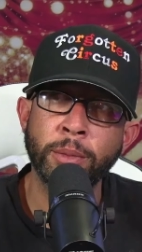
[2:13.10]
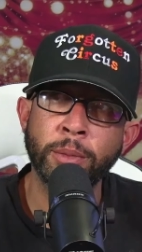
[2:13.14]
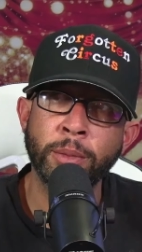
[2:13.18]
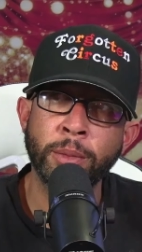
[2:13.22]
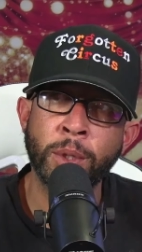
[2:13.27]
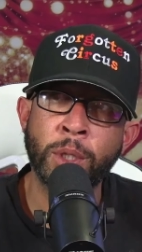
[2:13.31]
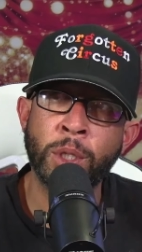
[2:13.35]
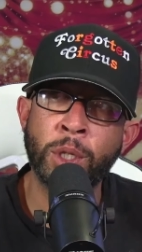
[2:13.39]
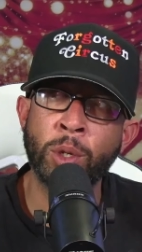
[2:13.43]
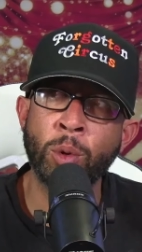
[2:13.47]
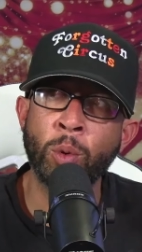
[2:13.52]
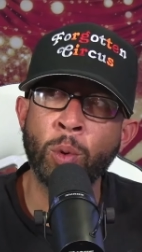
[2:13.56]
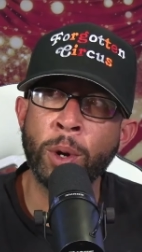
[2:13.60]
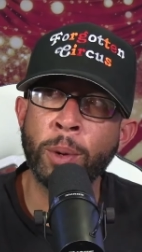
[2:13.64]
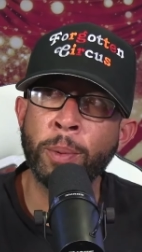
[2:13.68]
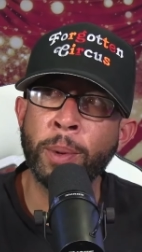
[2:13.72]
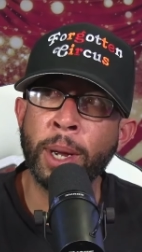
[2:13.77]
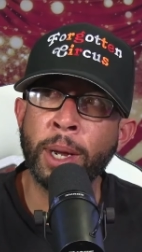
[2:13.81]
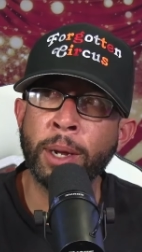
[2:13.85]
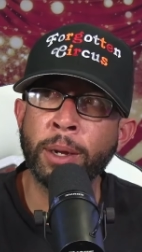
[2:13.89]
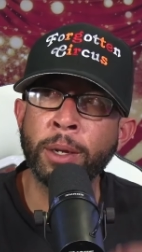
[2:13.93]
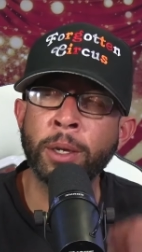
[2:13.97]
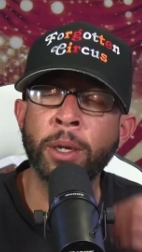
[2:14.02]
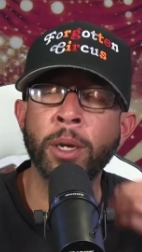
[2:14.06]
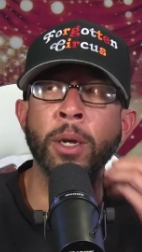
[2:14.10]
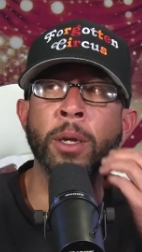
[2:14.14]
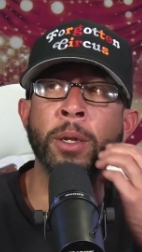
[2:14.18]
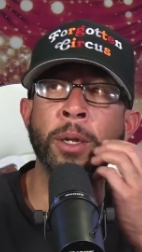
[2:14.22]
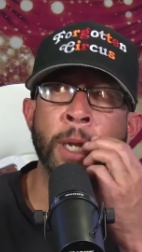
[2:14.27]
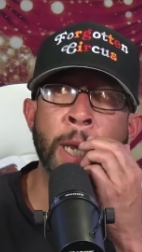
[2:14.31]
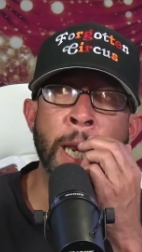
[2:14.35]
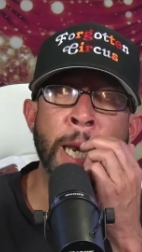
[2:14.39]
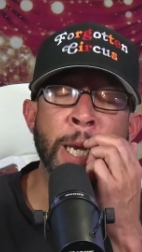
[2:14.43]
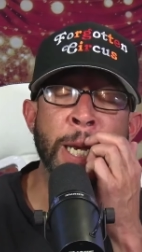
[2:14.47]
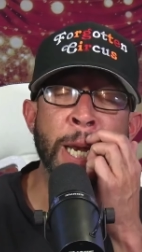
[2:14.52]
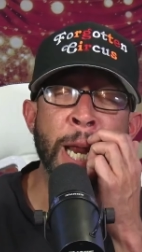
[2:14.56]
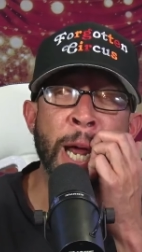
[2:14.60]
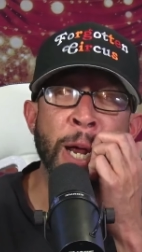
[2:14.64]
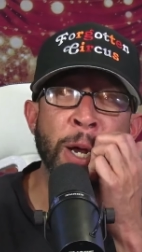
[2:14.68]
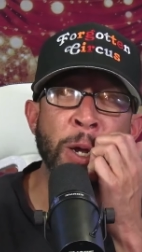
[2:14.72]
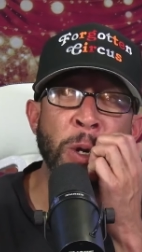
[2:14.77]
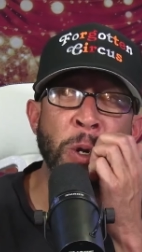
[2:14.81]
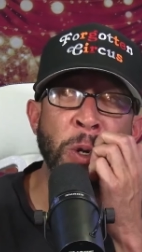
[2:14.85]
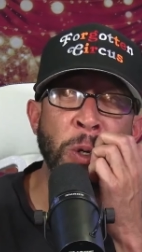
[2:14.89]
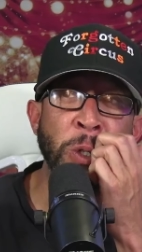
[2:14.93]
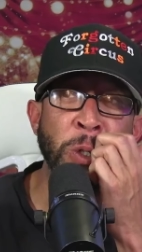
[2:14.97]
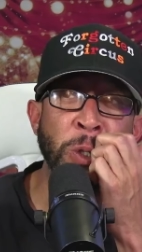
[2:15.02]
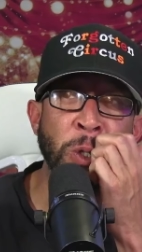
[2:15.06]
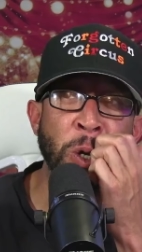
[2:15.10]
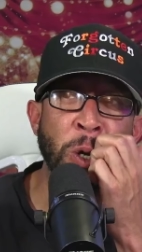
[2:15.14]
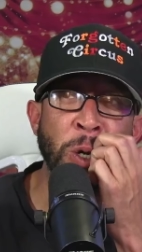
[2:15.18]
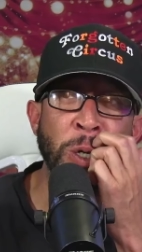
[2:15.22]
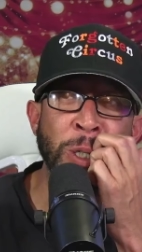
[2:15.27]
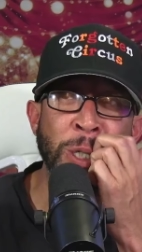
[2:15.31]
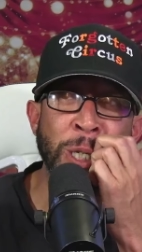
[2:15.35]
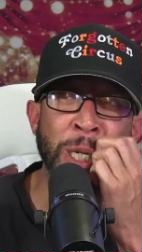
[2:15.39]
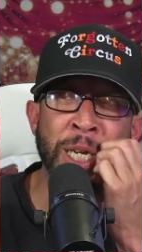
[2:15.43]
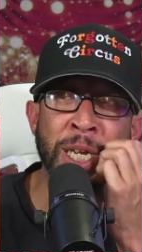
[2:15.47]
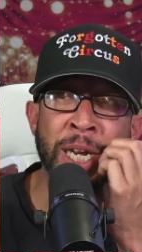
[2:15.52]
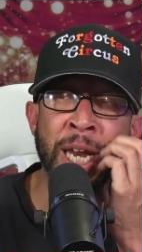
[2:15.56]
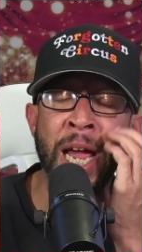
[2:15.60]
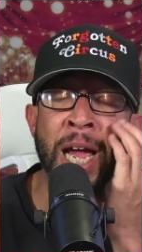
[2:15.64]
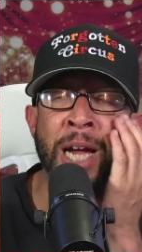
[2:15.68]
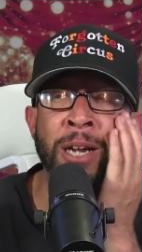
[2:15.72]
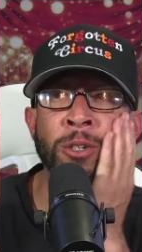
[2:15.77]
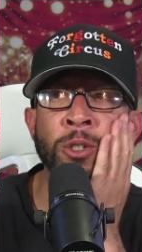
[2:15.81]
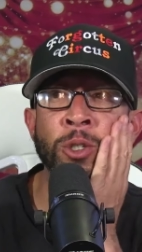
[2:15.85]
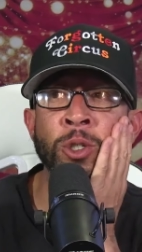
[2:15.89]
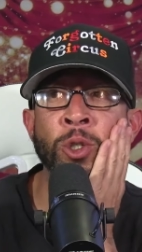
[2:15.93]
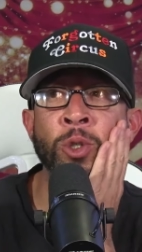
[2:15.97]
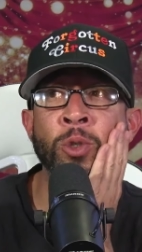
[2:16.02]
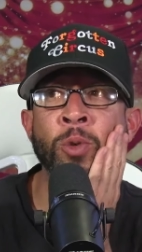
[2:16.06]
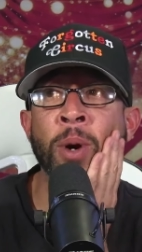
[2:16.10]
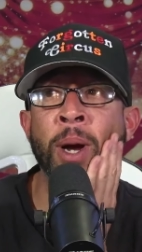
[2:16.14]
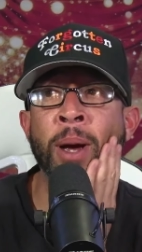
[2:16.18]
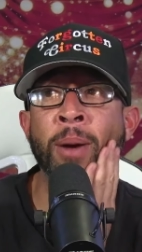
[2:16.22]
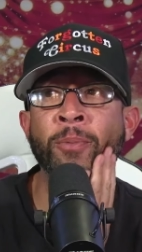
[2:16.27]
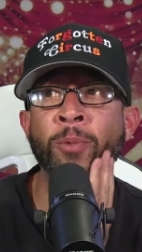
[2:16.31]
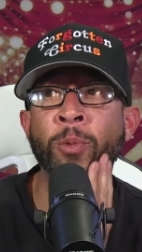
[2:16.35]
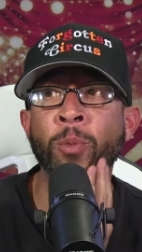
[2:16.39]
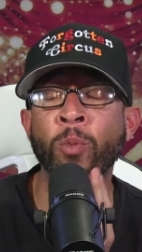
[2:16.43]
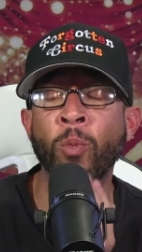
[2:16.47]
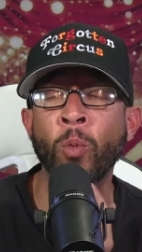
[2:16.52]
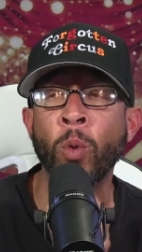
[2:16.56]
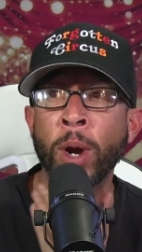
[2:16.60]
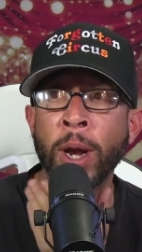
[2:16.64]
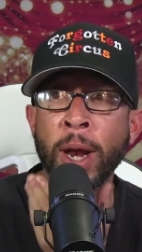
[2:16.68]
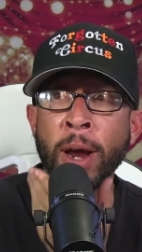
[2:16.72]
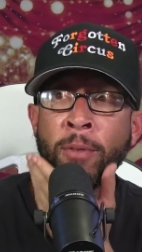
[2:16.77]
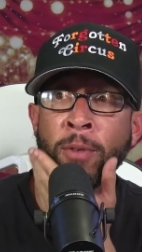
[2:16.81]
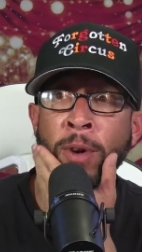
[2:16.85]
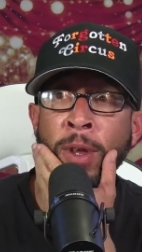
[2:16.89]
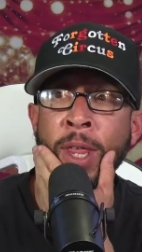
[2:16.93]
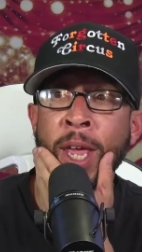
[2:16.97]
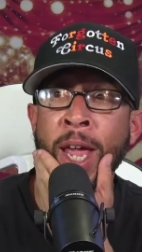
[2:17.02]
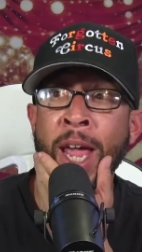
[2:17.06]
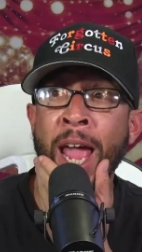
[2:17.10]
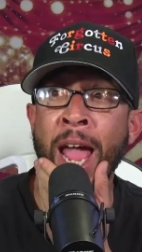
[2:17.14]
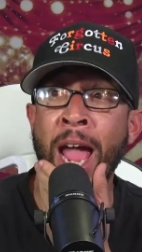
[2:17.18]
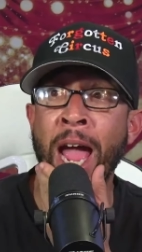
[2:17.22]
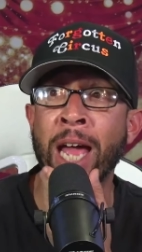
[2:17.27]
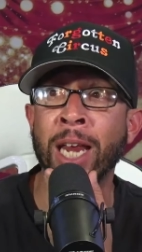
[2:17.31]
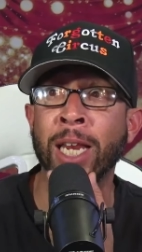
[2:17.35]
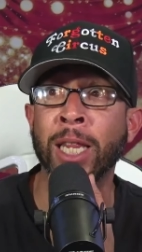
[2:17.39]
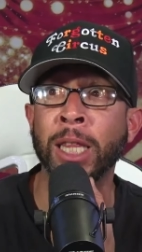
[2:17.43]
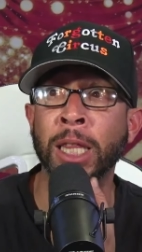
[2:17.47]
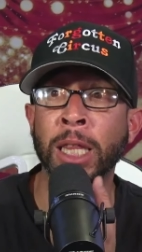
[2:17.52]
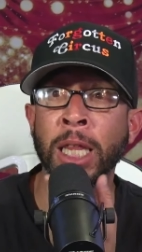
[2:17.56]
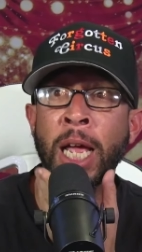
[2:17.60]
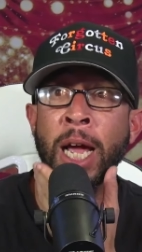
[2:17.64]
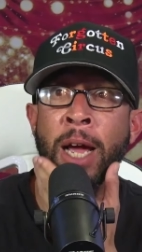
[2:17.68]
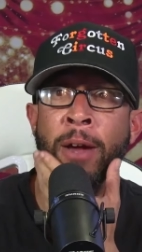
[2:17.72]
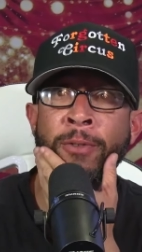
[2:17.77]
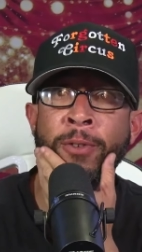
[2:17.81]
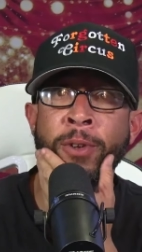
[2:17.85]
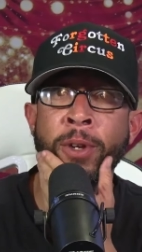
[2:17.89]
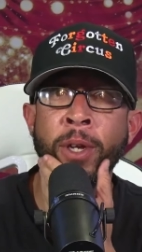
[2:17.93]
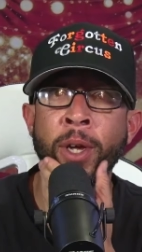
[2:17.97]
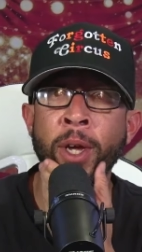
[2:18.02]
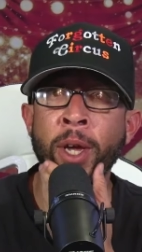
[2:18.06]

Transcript: So what about you, now? You're going to start seeing actors drop whatever they had left.